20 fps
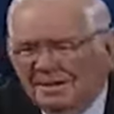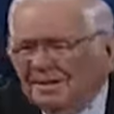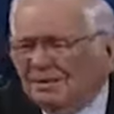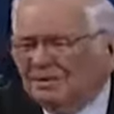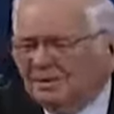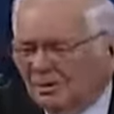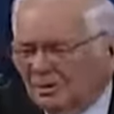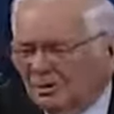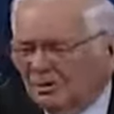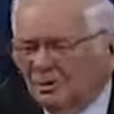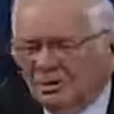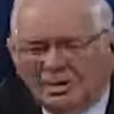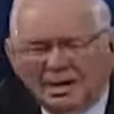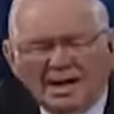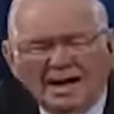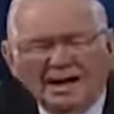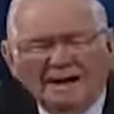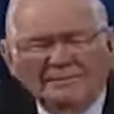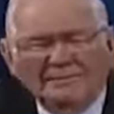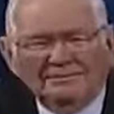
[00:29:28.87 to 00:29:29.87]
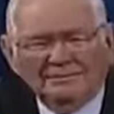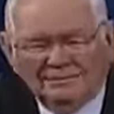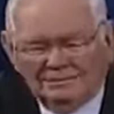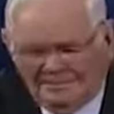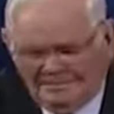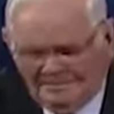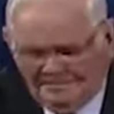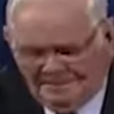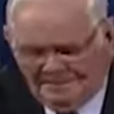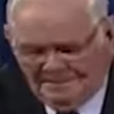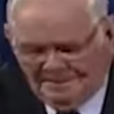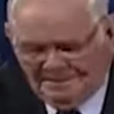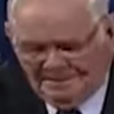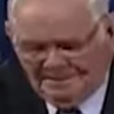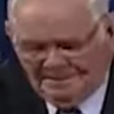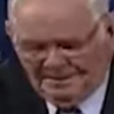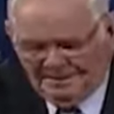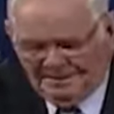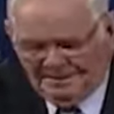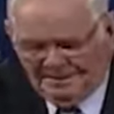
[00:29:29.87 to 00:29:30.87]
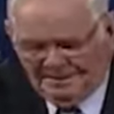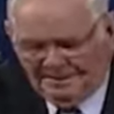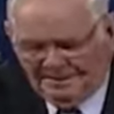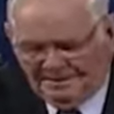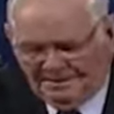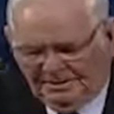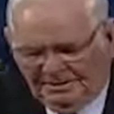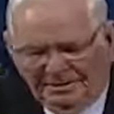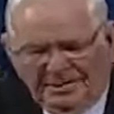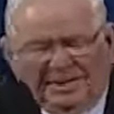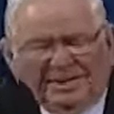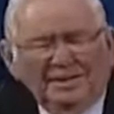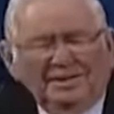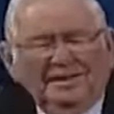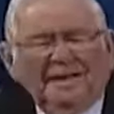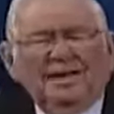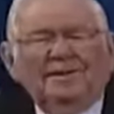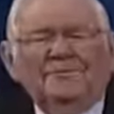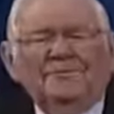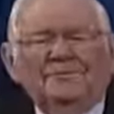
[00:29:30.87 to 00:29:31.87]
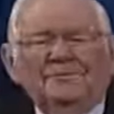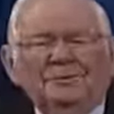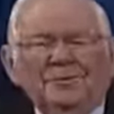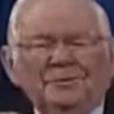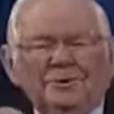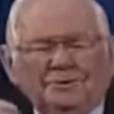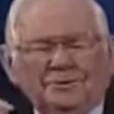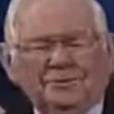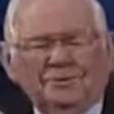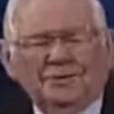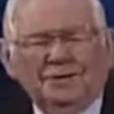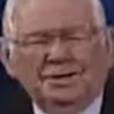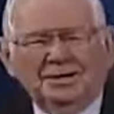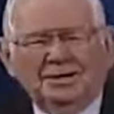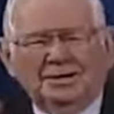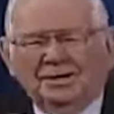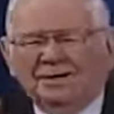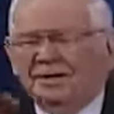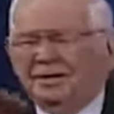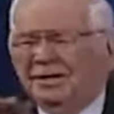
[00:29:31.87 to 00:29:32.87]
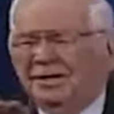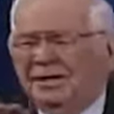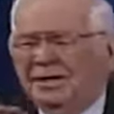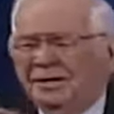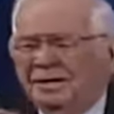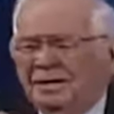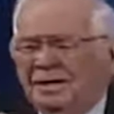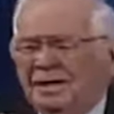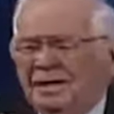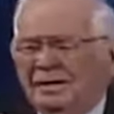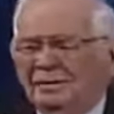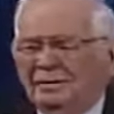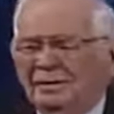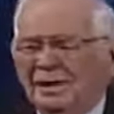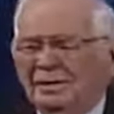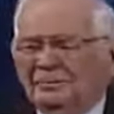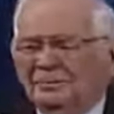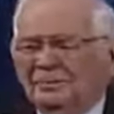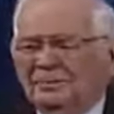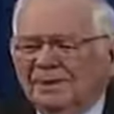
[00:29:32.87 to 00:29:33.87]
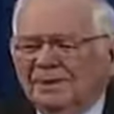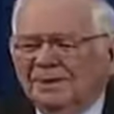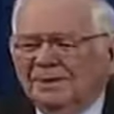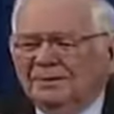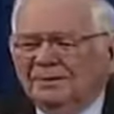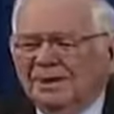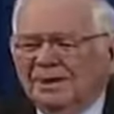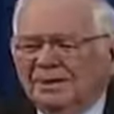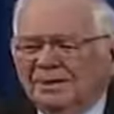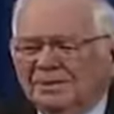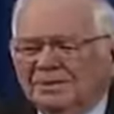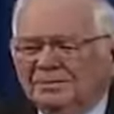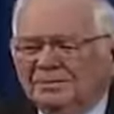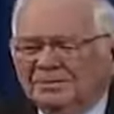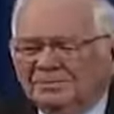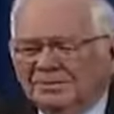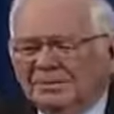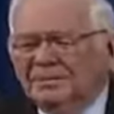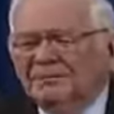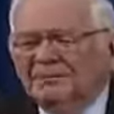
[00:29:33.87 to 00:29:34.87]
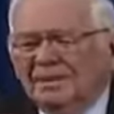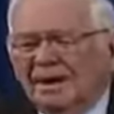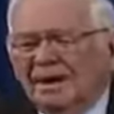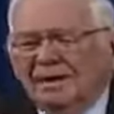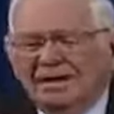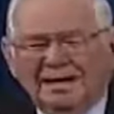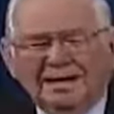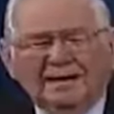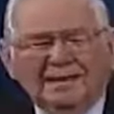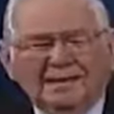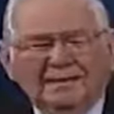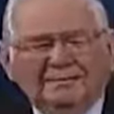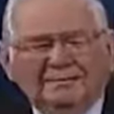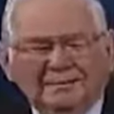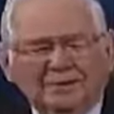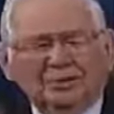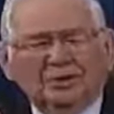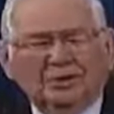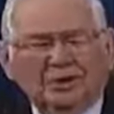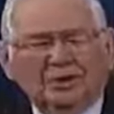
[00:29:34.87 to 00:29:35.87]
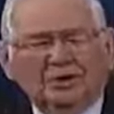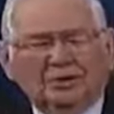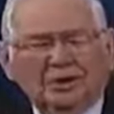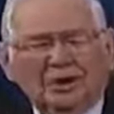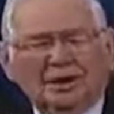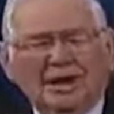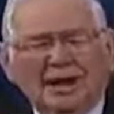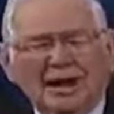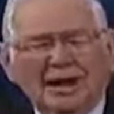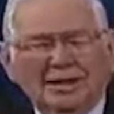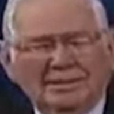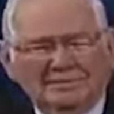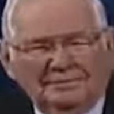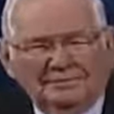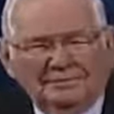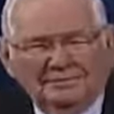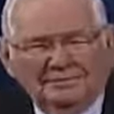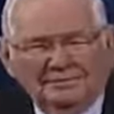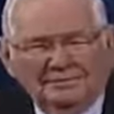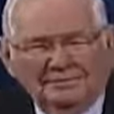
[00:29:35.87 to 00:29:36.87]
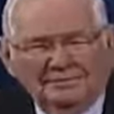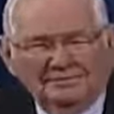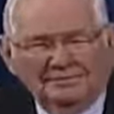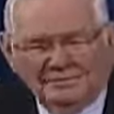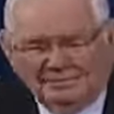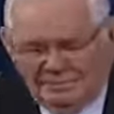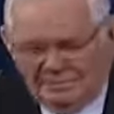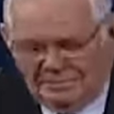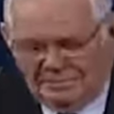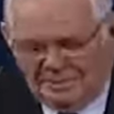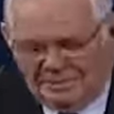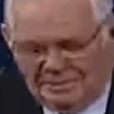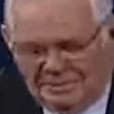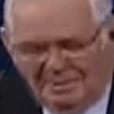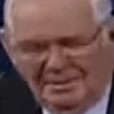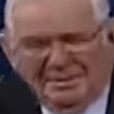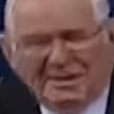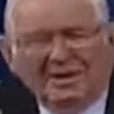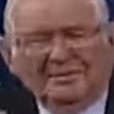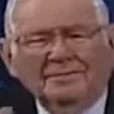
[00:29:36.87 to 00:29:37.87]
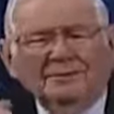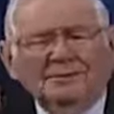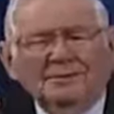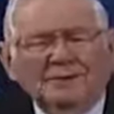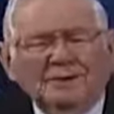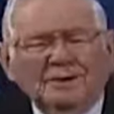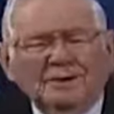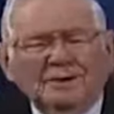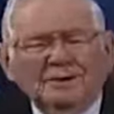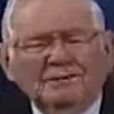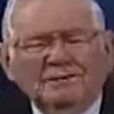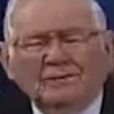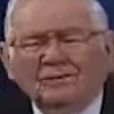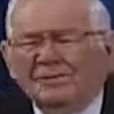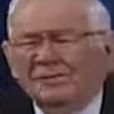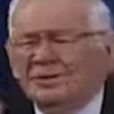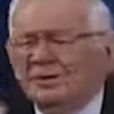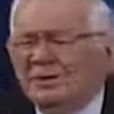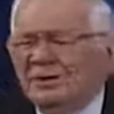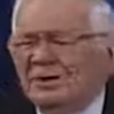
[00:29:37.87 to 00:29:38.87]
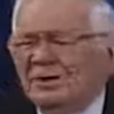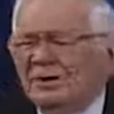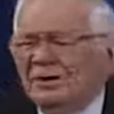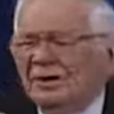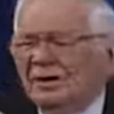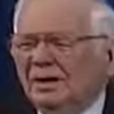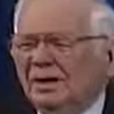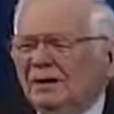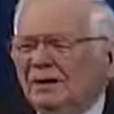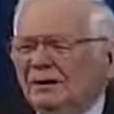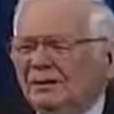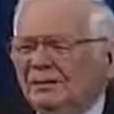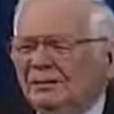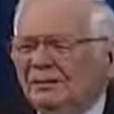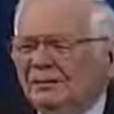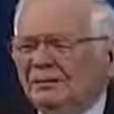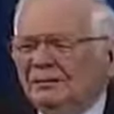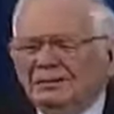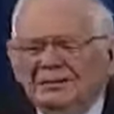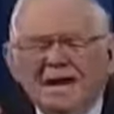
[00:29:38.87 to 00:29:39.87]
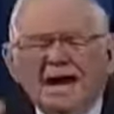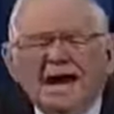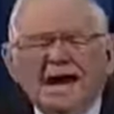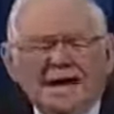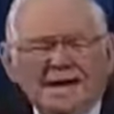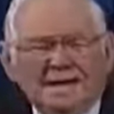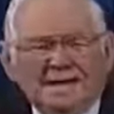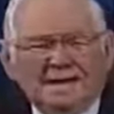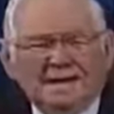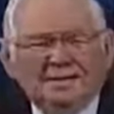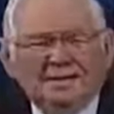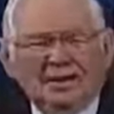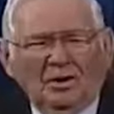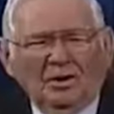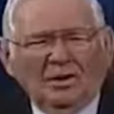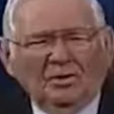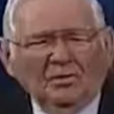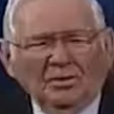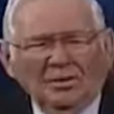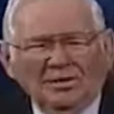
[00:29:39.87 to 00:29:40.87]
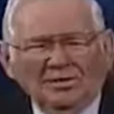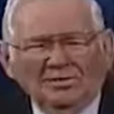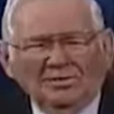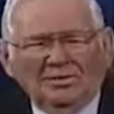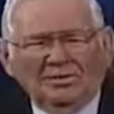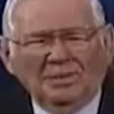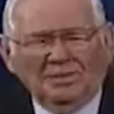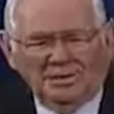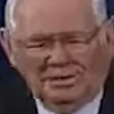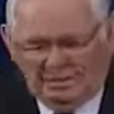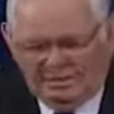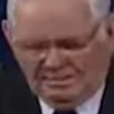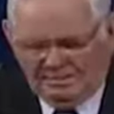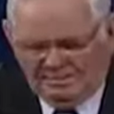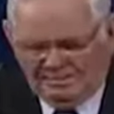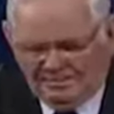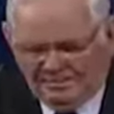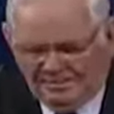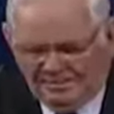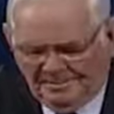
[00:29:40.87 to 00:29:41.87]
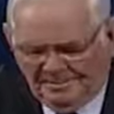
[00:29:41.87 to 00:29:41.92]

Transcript: eternal life? And he, that fir tree that, that, that, that is symbolic of eternal life, never, never uh, dying, always green.